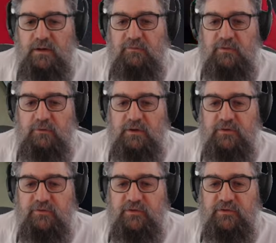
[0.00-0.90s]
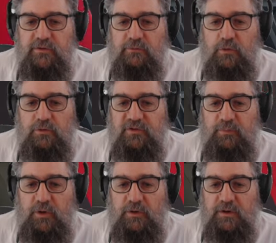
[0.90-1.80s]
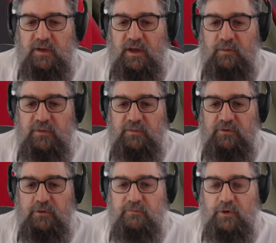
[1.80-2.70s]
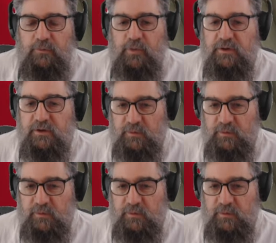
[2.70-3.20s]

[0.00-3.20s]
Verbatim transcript: If you're in just the wrong spot in the cab, let me try and find one,